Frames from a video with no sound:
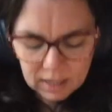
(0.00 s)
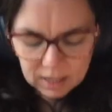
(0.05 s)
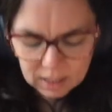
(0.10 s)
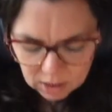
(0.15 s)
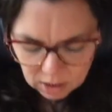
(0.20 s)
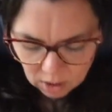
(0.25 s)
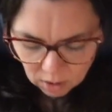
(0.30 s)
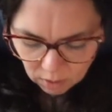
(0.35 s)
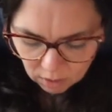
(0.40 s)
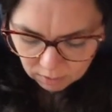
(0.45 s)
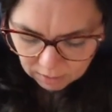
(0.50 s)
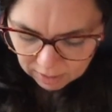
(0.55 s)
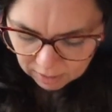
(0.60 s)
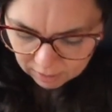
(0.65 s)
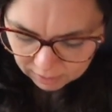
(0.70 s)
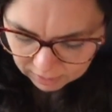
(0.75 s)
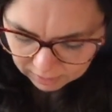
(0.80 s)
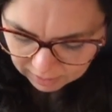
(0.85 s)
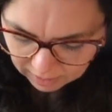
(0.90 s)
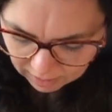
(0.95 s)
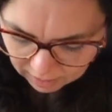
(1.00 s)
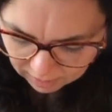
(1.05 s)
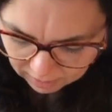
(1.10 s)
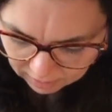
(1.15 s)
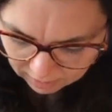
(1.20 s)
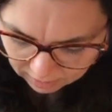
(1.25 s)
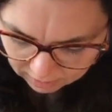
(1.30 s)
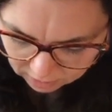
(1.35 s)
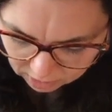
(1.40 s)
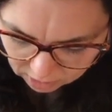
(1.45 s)
is go around
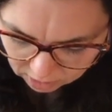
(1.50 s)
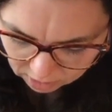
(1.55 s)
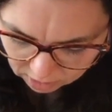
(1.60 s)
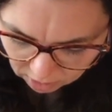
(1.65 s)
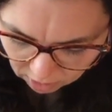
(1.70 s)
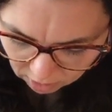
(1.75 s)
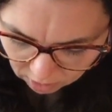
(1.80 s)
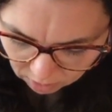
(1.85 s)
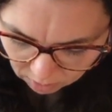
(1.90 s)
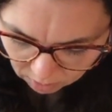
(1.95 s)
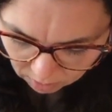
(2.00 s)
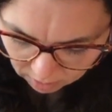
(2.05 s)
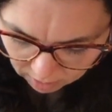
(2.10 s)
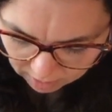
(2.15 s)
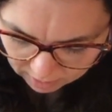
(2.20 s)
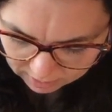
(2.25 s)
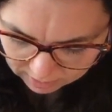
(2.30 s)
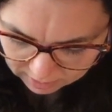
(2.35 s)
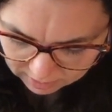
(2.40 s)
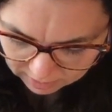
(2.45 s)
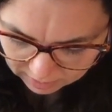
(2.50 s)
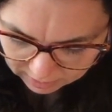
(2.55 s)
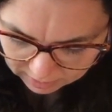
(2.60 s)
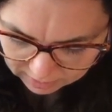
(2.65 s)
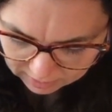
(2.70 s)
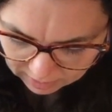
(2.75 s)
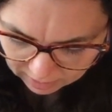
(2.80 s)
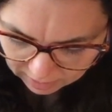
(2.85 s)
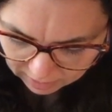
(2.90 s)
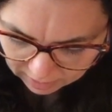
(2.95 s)
again and sew a
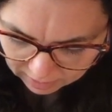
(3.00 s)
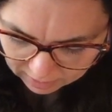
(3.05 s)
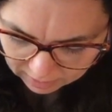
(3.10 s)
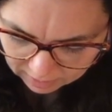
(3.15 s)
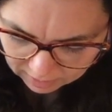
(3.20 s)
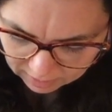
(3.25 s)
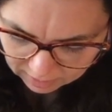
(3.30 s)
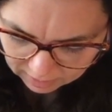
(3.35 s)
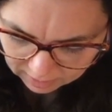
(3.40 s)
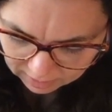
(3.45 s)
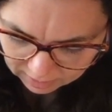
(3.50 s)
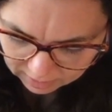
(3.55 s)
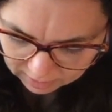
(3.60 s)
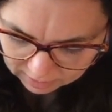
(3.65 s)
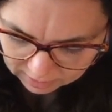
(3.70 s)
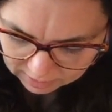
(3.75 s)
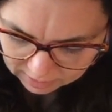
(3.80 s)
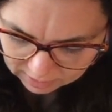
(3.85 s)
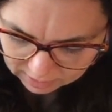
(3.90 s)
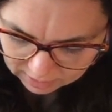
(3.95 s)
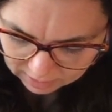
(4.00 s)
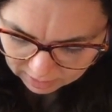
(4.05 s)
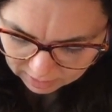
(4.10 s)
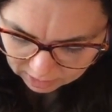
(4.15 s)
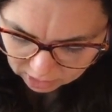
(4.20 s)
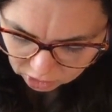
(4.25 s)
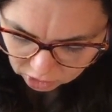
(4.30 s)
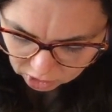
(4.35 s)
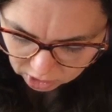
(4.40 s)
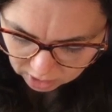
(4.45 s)
zigzag
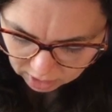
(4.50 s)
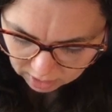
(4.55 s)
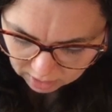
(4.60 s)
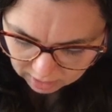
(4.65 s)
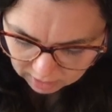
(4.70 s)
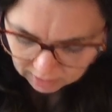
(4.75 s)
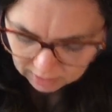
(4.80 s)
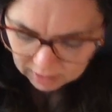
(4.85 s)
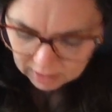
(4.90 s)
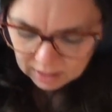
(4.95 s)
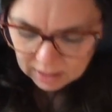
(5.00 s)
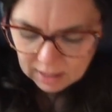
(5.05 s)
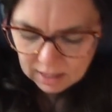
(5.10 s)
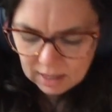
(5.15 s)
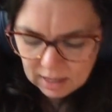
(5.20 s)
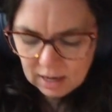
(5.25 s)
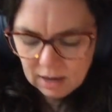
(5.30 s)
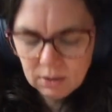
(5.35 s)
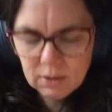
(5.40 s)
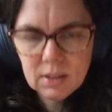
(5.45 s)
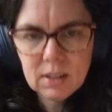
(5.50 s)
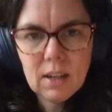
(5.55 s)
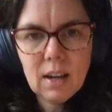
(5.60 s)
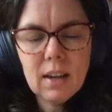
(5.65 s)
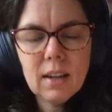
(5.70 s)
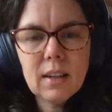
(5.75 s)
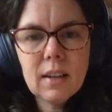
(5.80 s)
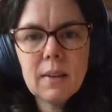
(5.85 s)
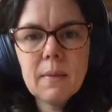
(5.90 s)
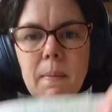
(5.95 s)
stitch
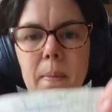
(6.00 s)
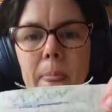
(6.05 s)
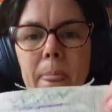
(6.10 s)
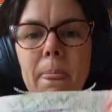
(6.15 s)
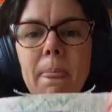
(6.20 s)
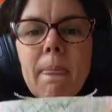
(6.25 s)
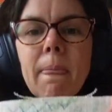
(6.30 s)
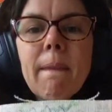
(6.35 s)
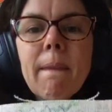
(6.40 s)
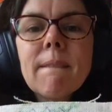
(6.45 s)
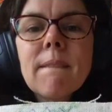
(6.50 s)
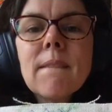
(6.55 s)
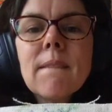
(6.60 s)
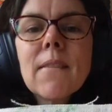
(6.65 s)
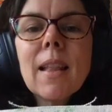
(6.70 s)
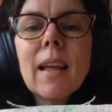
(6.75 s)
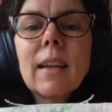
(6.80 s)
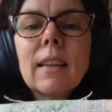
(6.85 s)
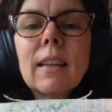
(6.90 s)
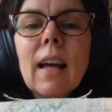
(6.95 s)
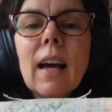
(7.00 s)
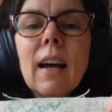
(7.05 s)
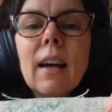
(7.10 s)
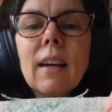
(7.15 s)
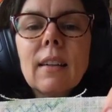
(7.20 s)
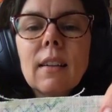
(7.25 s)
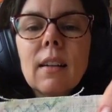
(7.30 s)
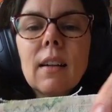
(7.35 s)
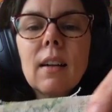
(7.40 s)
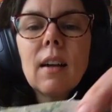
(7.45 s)
outside it like
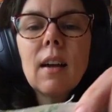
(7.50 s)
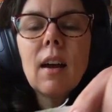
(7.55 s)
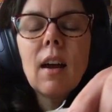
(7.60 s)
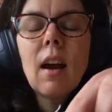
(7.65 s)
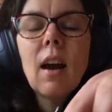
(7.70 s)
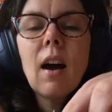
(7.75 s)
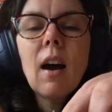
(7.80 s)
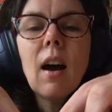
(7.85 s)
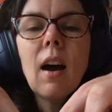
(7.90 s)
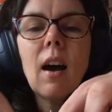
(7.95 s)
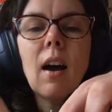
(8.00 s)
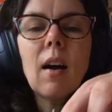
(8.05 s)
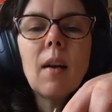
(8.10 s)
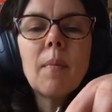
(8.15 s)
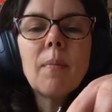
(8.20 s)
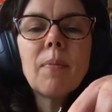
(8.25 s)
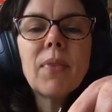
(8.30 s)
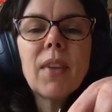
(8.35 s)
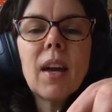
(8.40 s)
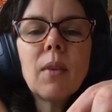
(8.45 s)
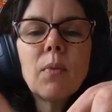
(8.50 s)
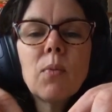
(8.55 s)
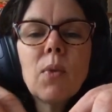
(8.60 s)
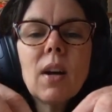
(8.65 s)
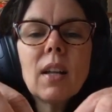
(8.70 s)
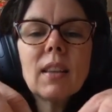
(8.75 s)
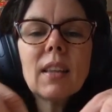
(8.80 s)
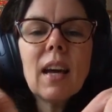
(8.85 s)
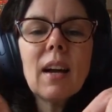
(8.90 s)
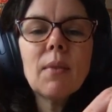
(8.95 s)
that. Um, and
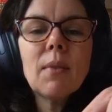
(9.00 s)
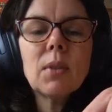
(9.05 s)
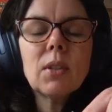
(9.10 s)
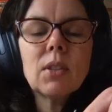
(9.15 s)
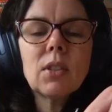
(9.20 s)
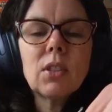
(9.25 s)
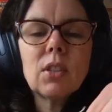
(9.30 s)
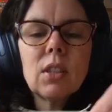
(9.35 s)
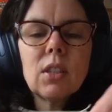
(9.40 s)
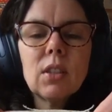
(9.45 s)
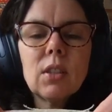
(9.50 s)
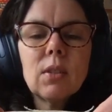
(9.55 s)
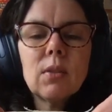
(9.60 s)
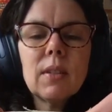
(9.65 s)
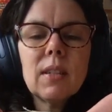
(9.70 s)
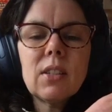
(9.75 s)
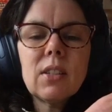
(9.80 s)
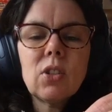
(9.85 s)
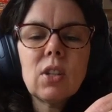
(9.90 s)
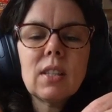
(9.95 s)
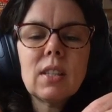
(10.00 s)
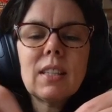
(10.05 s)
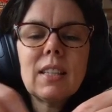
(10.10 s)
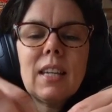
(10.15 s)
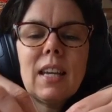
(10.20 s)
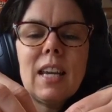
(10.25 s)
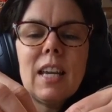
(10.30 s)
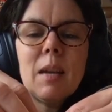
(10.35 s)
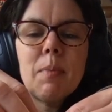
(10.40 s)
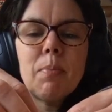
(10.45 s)
what that will do is just
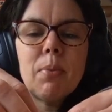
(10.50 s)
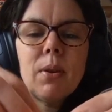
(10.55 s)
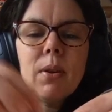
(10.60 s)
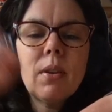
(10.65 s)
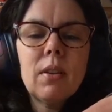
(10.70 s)
keep